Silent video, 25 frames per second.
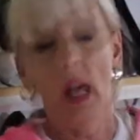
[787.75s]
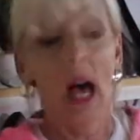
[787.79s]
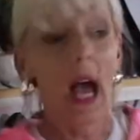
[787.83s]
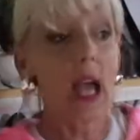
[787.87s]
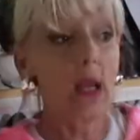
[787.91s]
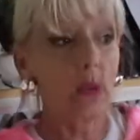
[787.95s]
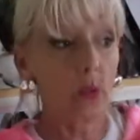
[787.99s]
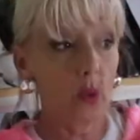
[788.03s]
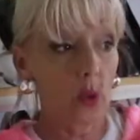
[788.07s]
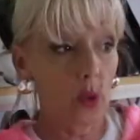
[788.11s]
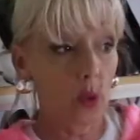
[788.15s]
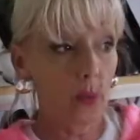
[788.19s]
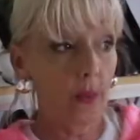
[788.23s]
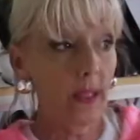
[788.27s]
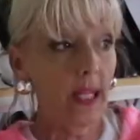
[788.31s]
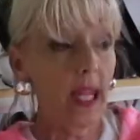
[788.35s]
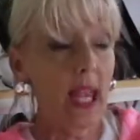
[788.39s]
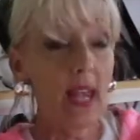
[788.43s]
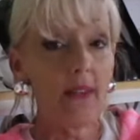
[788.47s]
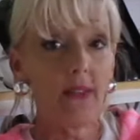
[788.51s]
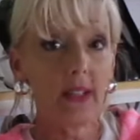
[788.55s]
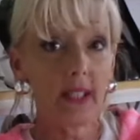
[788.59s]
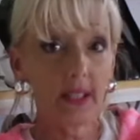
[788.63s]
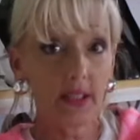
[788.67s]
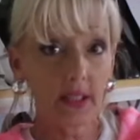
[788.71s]
I will be
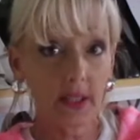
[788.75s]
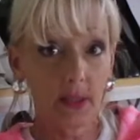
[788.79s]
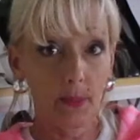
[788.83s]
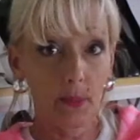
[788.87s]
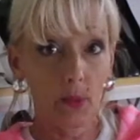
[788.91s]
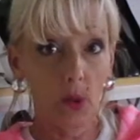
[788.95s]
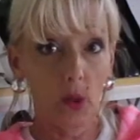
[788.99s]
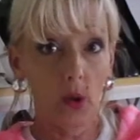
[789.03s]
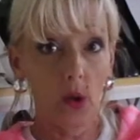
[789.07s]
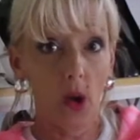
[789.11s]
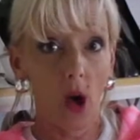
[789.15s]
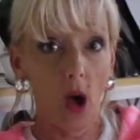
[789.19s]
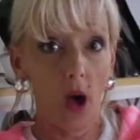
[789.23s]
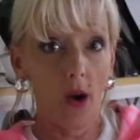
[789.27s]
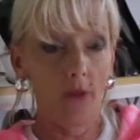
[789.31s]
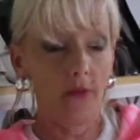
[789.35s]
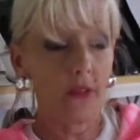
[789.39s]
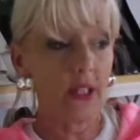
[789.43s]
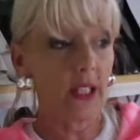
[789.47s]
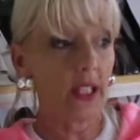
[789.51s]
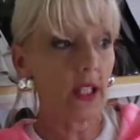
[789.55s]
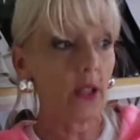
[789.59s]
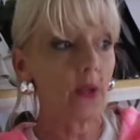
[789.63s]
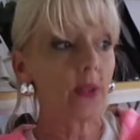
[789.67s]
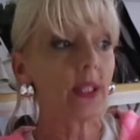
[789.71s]
having some more haul
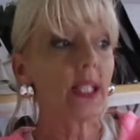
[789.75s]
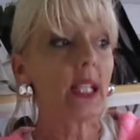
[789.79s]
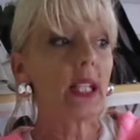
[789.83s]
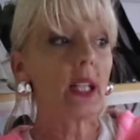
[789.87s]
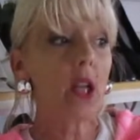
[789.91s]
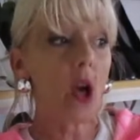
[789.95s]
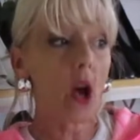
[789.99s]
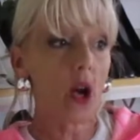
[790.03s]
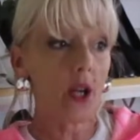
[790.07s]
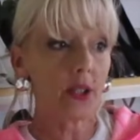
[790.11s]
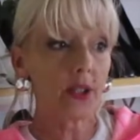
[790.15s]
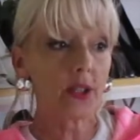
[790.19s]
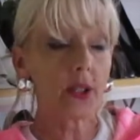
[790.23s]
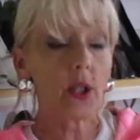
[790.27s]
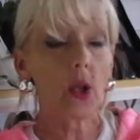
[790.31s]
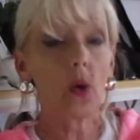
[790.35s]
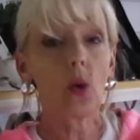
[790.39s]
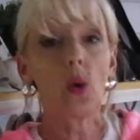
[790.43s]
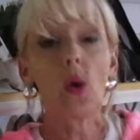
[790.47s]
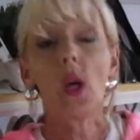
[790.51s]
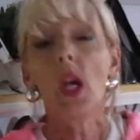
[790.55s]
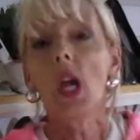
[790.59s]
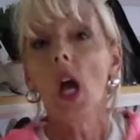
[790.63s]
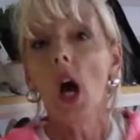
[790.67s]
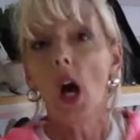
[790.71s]
videos and
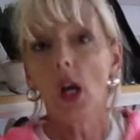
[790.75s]
also